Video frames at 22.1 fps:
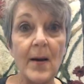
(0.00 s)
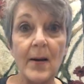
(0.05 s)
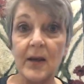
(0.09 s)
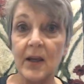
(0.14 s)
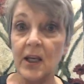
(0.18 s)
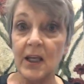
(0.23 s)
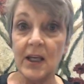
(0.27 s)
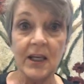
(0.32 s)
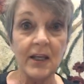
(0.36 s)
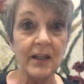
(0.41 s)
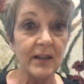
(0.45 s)

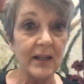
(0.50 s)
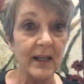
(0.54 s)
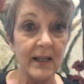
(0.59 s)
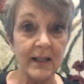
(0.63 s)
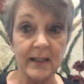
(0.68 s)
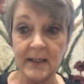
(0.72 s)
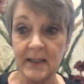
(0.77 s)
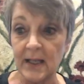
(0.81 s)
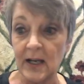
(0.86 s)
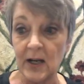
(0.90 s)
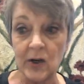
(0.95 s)
Key
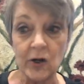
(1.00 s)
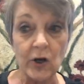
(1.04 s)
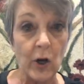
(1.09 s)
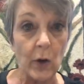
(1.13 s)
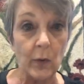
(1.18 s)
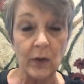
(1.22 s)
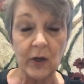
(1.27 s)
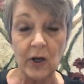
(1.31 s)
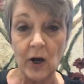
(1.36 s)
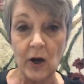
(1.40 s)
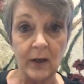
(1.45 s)
things there
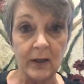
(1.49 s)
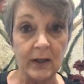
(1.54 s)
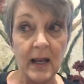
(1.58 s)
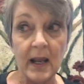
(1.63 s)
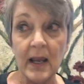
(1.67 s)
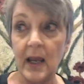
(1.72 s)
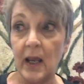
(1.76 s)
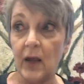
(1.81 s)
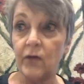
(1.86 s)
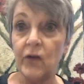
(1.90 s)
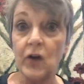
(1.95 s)
going on.
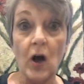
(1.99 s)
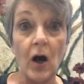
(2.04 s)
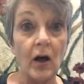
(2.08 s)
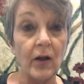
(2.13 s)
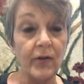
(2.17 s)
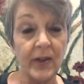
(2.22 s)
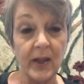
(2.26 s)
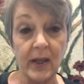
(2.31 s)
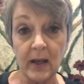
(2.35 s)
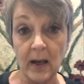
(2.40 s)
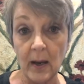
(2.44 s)
If
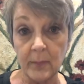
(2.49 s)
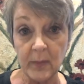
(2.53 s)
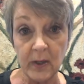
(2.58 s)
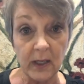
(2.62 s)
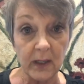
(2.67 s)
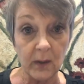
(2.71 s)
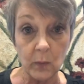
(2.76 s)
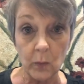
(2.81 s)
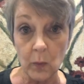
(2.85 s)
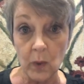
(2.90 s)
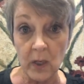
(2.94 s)
y'all think I'm
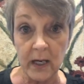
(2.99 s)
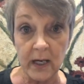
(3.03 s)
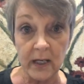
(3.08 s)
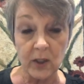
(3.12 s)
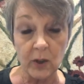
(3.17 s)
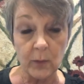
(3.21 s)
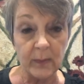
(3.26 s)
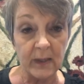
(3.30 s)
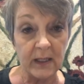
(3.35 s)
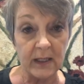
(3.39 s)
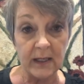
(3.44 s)
getting
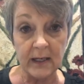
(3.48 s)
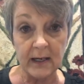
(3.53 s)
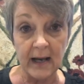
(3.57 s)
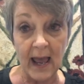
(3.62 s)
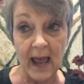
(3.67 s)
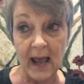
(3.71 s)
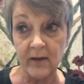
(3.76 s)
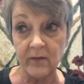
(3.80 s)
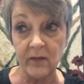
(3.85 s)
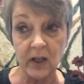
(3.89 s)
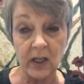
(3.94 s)
rich being an
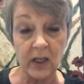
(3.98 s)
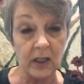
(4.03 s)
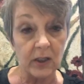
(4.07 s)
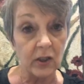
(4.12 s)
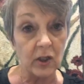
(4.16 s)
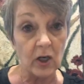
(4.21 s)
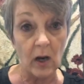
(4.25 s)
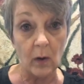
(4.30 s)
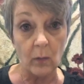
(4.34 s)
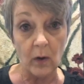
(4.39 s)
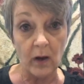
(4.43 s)
advocate in
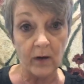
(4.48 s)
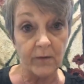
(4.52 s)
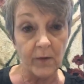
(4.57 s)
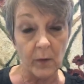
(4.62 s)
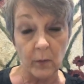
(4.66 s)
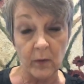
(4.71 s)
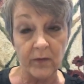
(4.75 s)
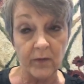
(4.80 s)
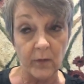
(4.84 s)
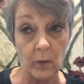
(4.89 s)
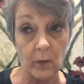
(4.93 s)
child welfare
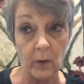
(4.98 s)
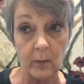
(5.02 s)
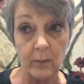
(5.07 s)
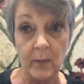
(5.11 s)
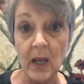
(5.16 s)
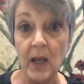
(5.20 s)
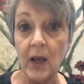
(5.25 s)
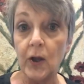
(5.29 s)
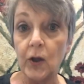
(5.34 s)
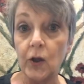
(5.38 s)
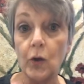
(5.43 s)
reform,
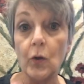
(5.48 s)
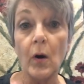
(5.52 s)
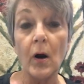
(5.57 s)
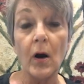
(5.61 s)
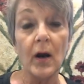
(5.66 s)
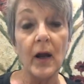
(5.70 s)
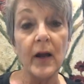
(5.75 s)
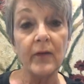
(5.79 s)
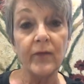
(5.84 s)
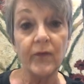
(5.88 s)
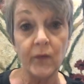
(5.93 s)
you
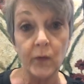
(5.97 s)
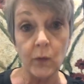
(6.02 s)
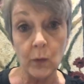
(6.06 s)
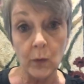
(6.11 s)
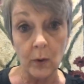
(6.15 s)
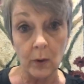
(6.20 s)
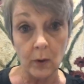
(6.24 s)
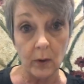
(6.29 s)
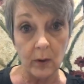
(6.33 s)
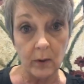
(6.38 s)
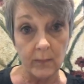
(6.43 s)
are a
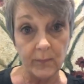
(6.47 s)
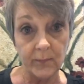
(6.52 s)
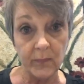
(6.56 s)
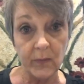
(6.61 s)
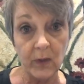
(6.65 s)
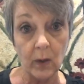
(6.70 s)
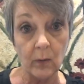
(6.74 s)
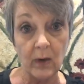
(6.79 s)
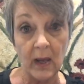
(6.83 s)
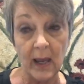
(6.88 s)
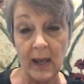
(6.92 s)
fool.
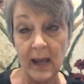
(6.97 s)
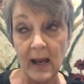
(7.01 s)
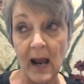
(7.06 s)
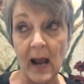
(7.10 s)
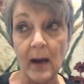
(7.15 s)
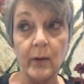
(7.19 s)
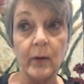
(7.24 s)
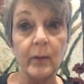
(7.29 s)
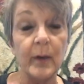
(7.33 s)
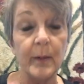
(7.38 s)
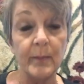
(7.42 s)
Okay,
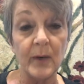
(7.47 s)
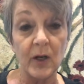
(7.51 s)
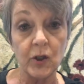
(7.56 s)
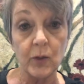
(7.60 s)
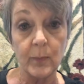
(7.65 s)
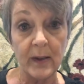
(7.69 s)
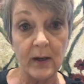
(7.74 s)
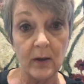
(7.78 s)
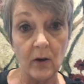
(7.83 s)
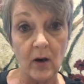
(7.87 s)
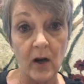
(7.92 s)
I would be
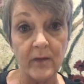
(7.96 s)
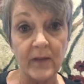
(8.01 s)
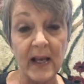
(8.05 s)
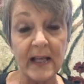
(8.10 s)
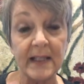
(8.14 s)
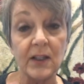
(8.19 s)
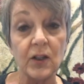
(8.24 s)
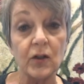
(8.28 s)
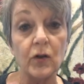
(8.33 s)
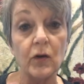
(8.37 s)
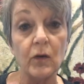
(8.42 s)
much better off
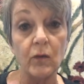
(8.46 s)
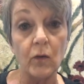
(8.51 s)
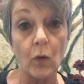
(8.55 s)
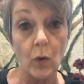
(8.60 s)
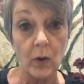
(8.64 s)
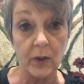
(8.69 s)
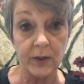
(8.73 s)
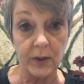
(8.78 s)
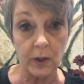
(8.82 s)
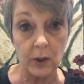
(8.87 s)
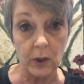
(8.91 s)
as a
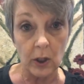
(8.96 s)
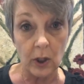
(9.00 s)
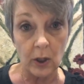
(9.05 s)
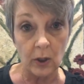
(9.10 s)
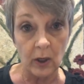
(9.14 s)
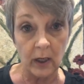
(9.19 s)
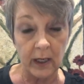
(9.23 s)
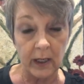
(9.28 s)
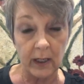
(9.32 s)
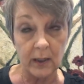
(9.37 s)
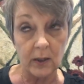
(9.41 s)
divorce
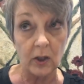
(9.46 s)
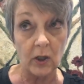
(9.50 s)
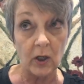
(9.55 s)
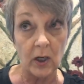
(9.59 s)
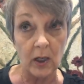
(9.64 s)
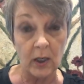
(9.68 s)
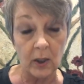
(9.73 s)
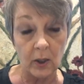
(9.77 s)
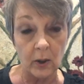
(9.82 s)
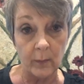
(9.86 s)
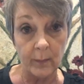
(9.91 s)
attorney. Do you
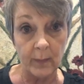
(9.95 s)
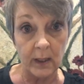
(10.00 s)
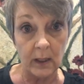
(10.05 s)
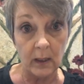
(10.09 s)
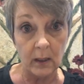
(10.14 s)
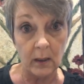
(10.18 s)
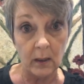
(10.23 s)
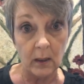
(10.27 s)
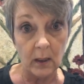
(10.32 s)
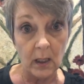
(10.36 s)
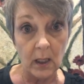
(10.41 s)
hear
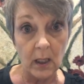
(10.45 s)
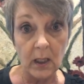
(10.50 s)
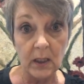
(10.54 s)
me?